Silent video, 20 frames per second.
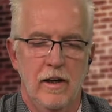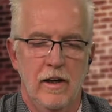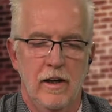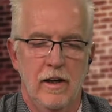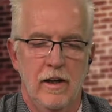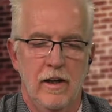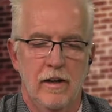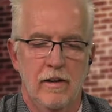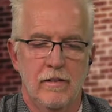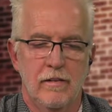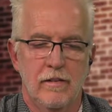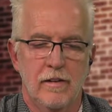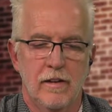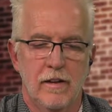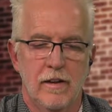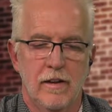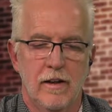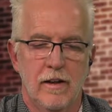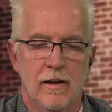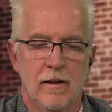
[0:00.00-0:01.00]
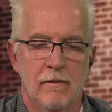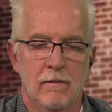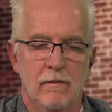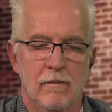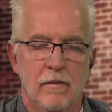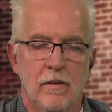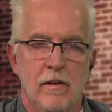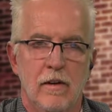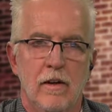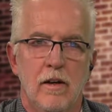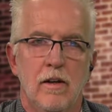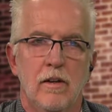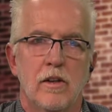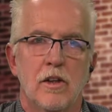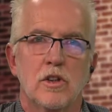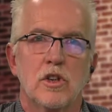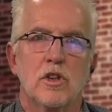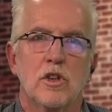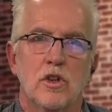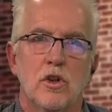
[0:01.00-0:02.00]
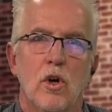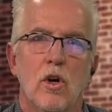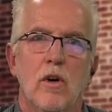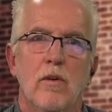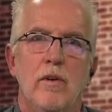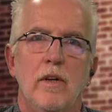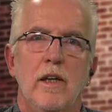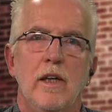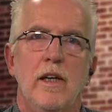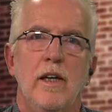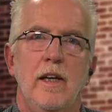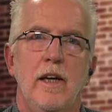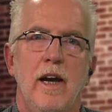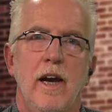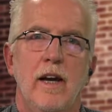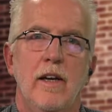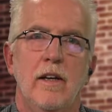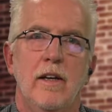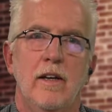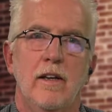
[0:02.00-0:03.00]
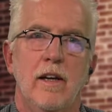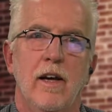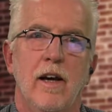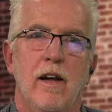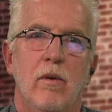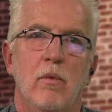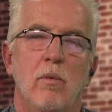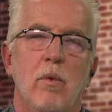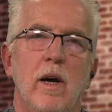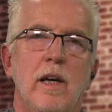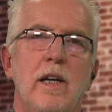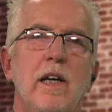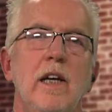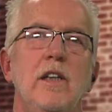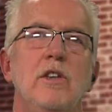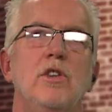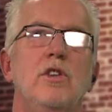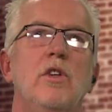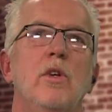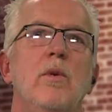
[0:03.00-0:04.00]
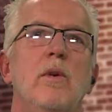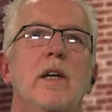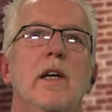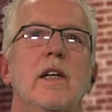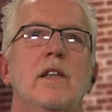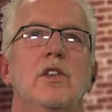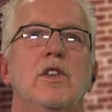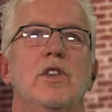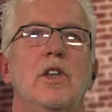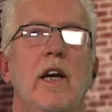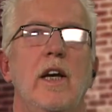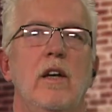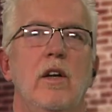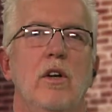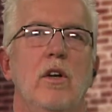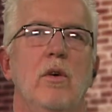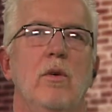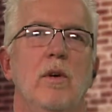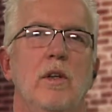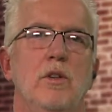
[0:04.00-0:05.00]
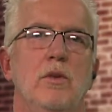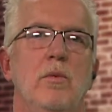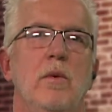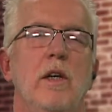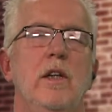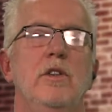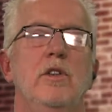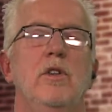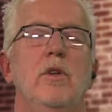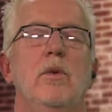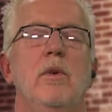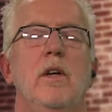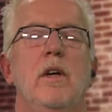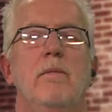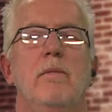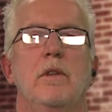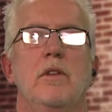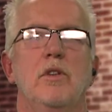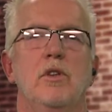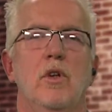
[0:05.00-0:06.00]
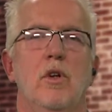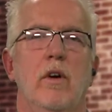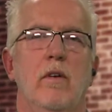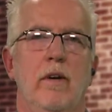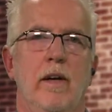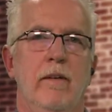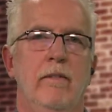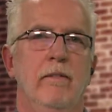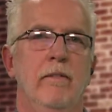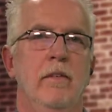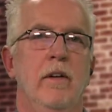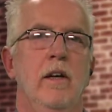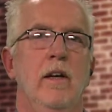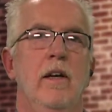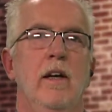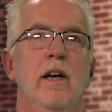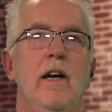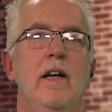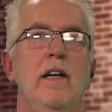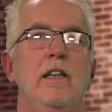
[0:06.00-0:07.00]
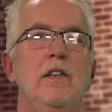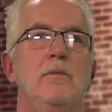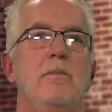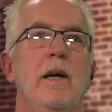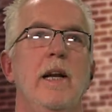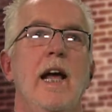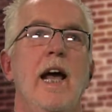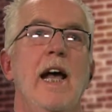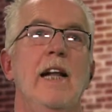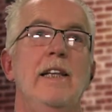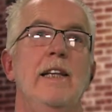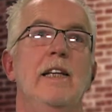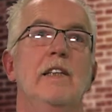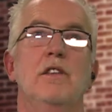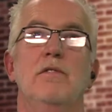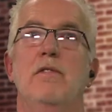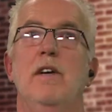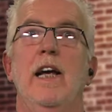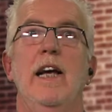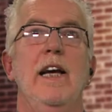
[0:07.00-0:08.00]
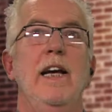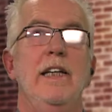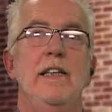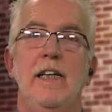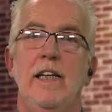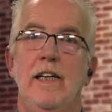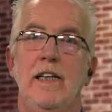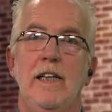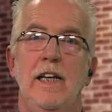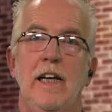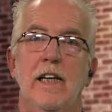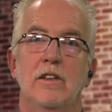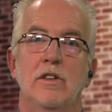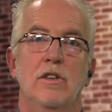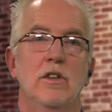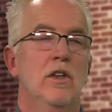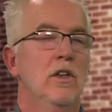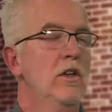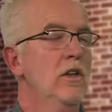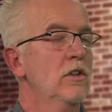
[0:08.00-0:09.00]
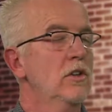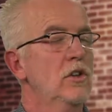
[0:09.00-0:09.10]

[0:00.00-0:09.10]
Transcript: And the story he had to tell, what he's doing in St. Louis, what he's doing in Missouri. And he's been at this for 18 years.